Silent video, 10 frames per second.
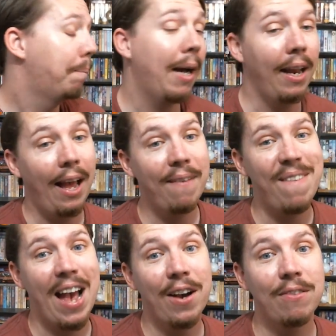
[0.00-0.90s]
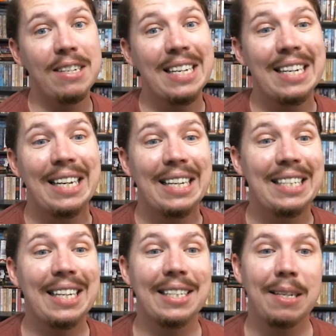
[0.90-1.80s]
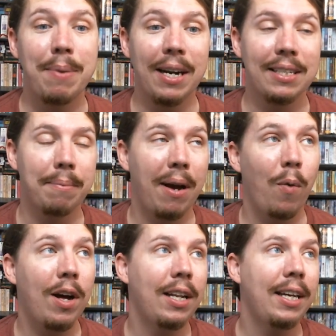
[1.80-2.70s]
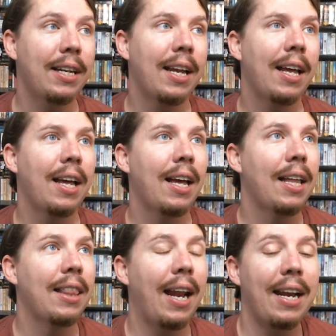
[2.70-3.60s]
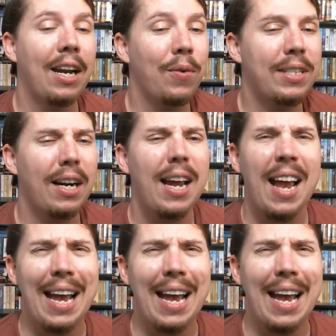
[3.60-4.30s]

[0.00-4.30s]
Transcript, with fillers: But I found 60 bucks in my wallet that I didn't know was there.